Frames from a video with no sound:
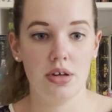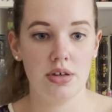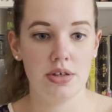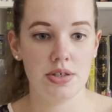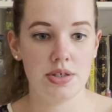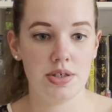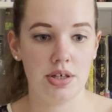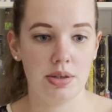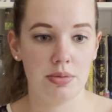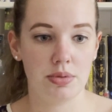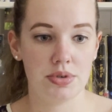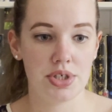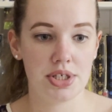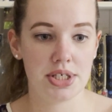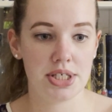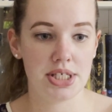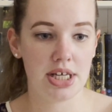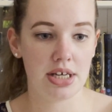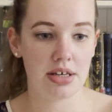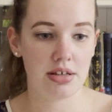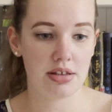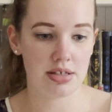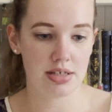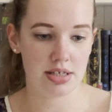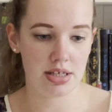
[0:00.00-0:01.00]
So we'll just
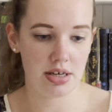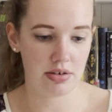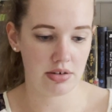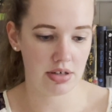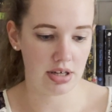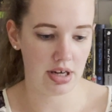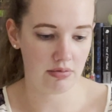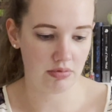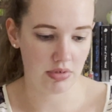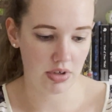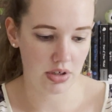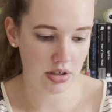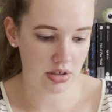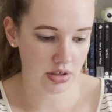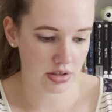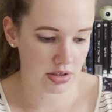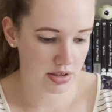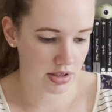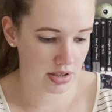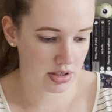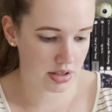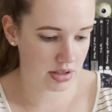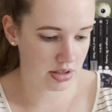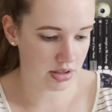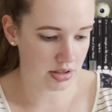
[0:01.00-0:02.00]
take these out and have a
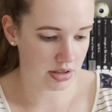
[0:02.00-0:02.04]
look.